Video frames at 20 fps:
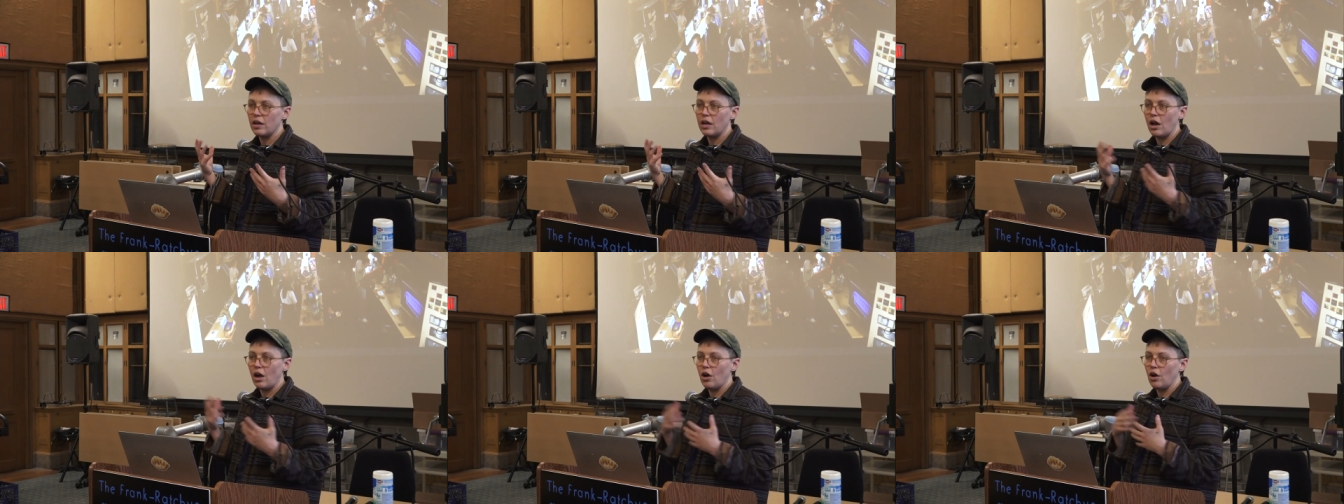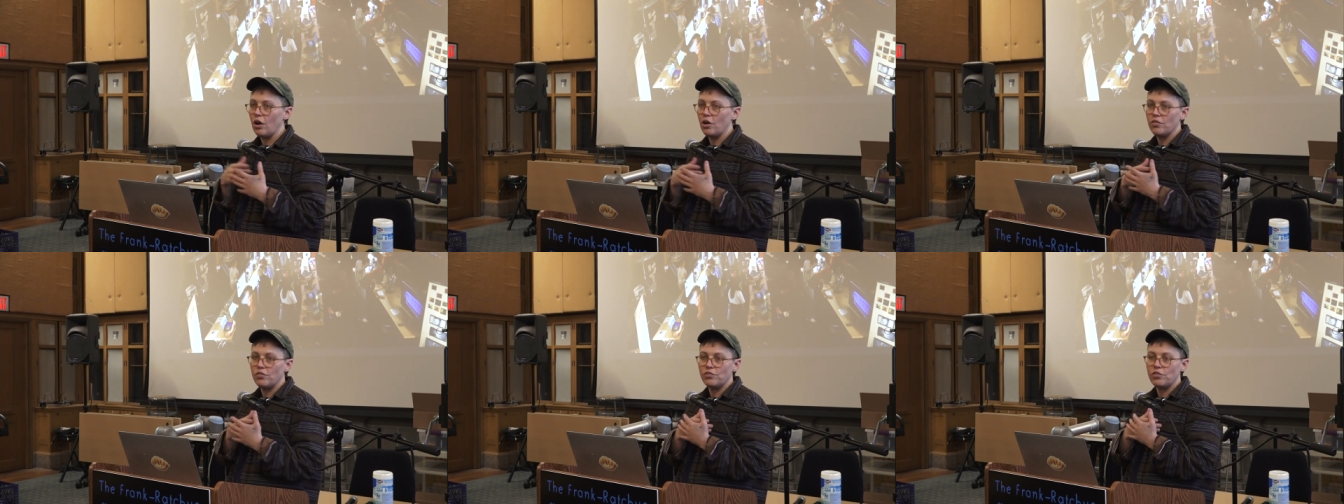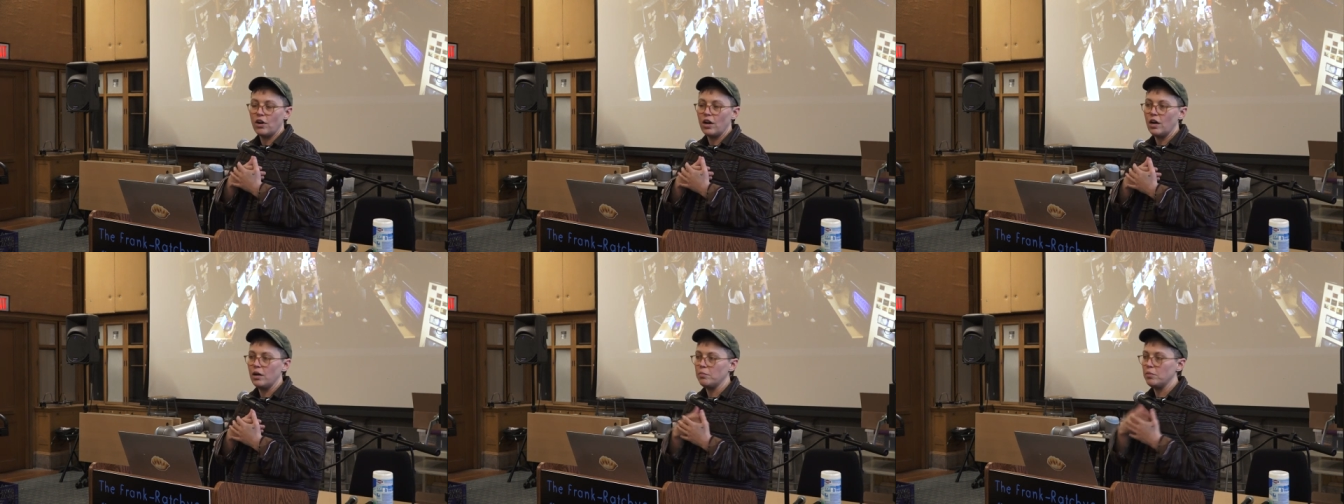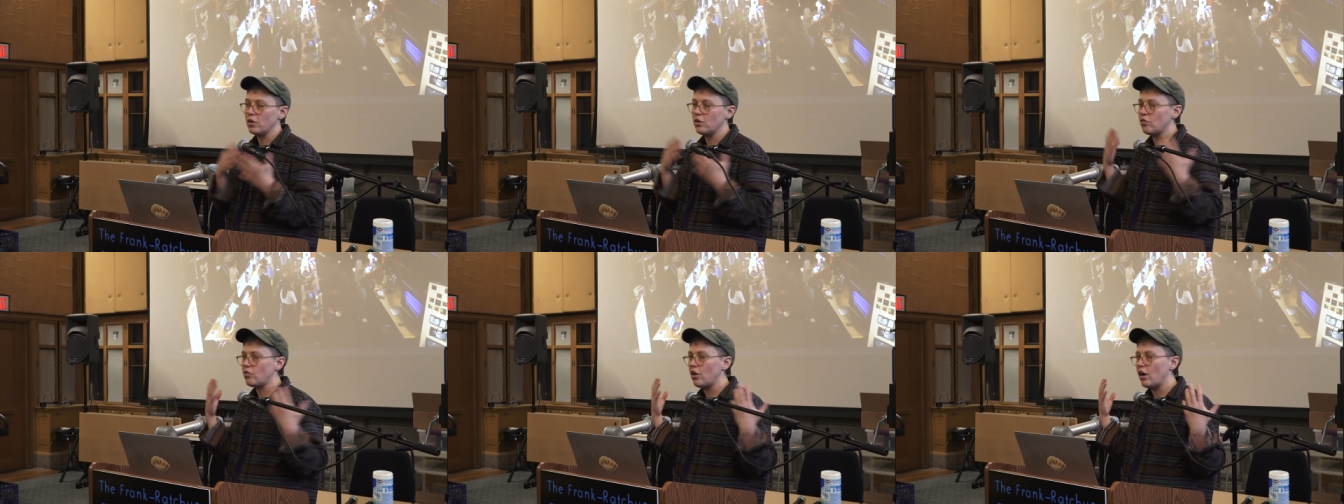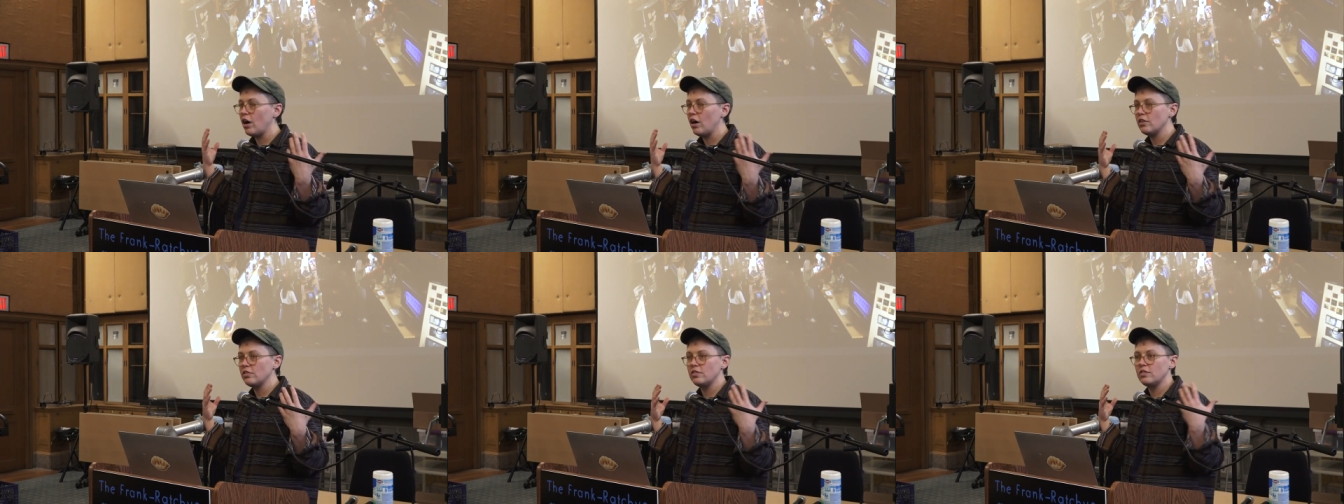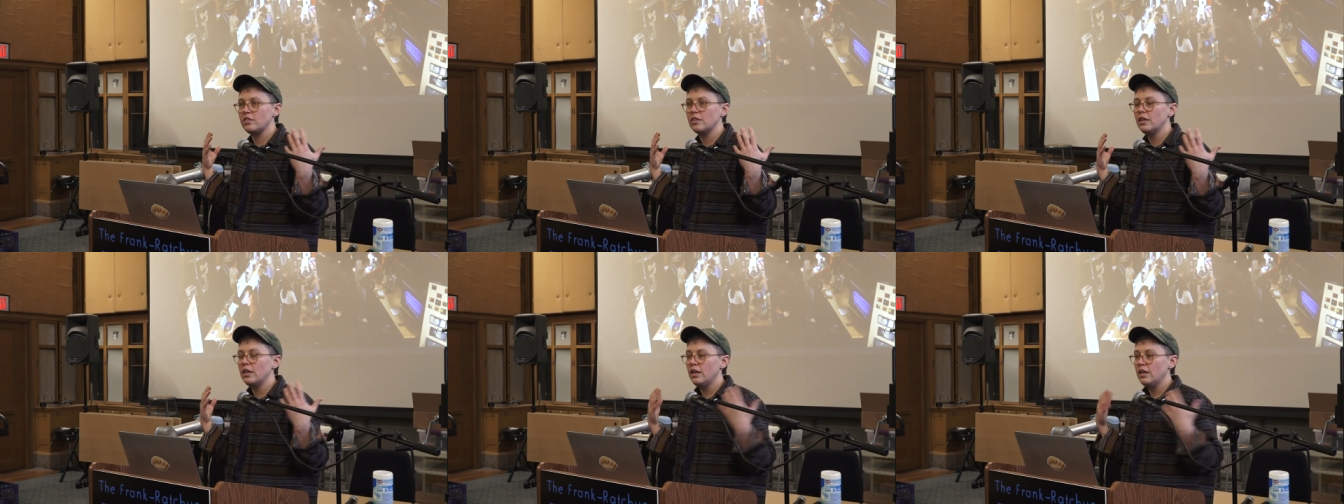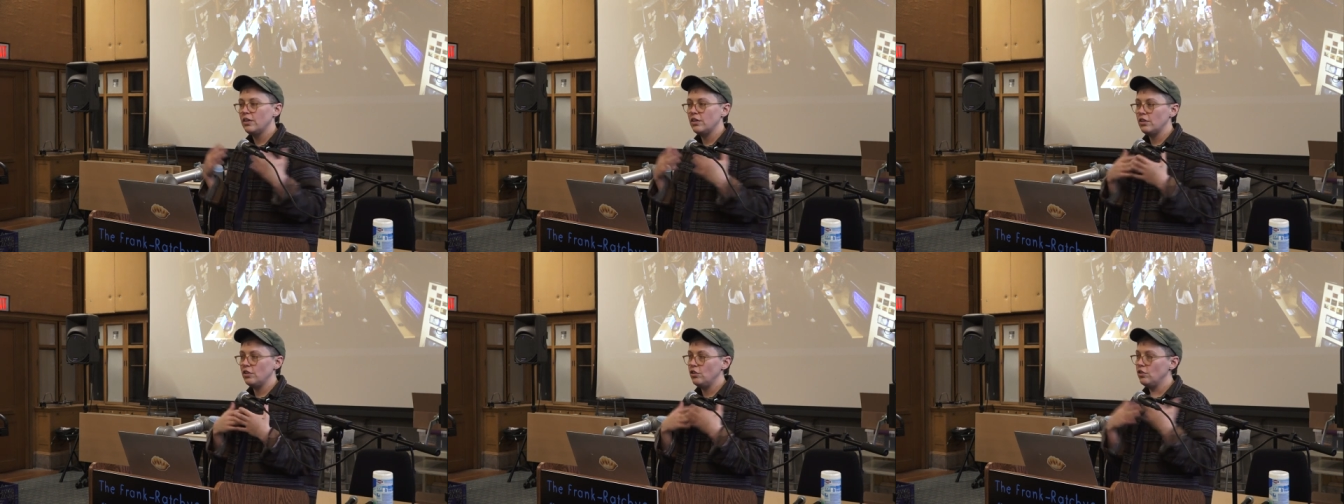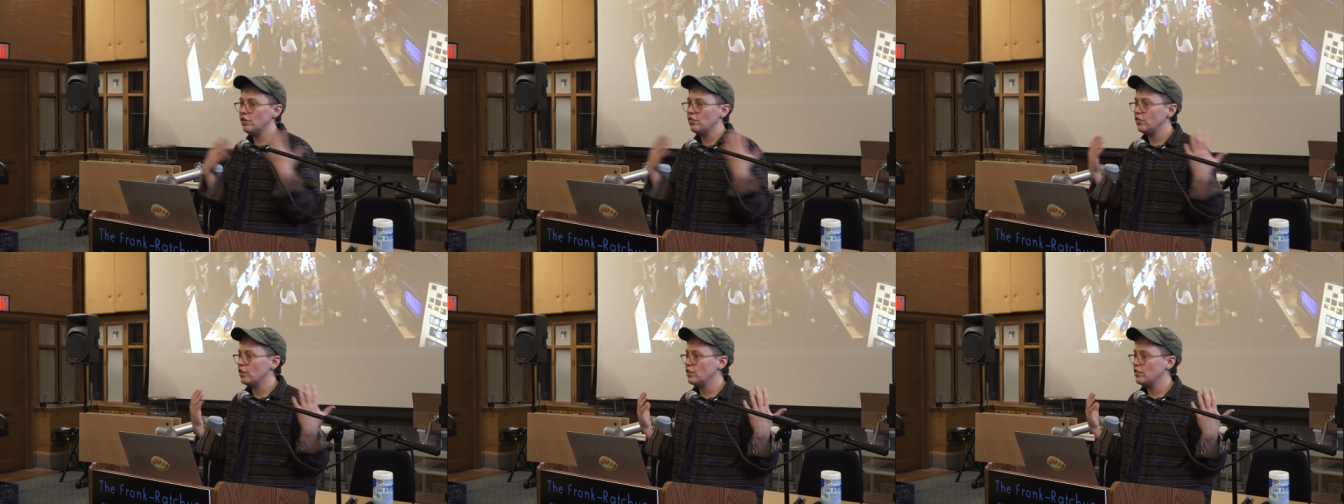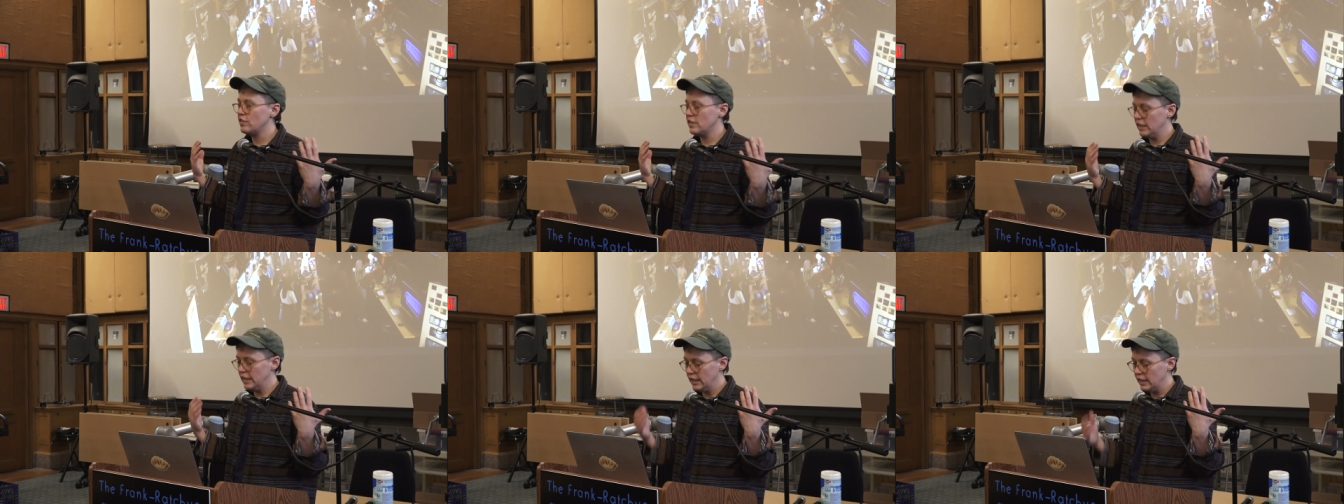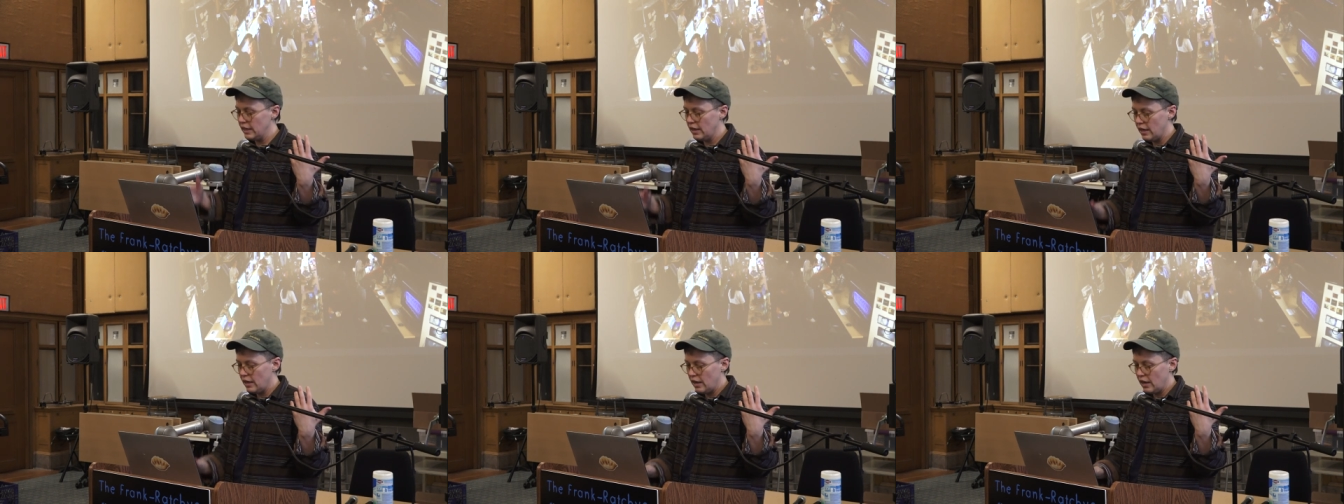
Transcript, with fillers: are from across the university.